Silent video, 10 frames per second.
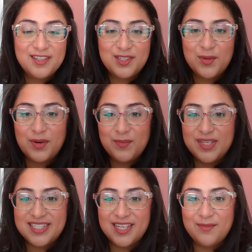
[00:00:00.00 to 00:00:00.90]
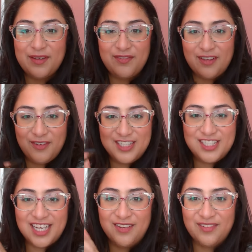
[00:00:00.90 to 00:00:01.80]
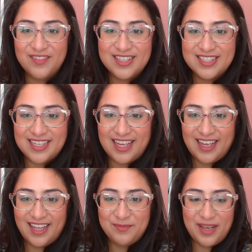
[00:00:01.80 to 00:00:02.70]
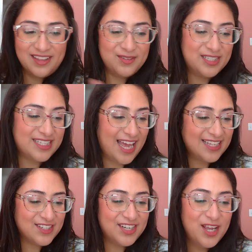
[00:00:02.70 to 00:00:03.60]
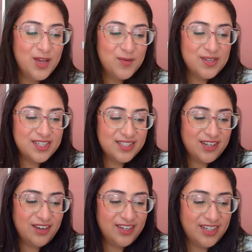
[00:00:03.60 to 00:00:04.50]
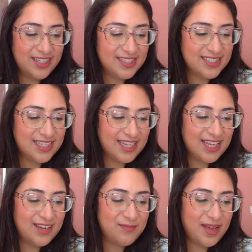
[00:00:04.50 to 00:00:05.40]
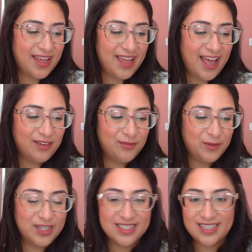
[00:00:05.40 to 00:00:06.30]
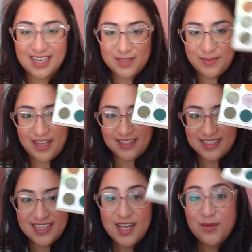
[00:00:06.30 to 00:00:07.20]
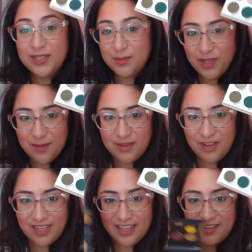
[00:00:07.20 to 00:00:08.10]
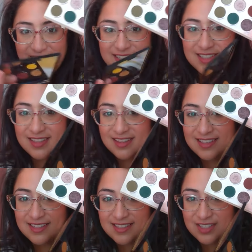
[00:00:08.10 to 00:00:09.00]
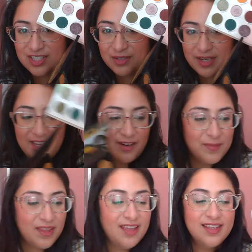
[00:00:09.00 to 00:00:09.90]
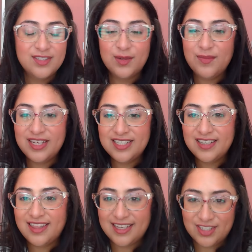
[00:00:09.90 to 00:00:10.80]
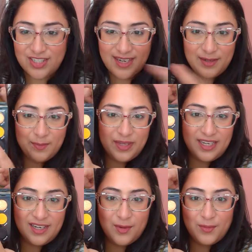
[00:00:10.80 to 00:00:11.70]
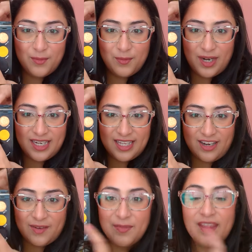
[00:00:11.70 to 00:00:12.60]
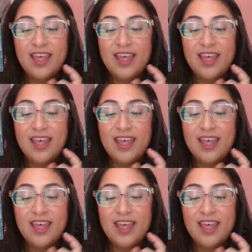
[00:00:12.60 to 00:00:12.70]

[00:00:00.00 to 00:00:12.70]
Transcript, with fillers: So we're missing my favorite shade from this palette, which is Hazard, which is currently in my At First Sight palette, which will come along later. That's this shade right here. So imagine that shade being right here.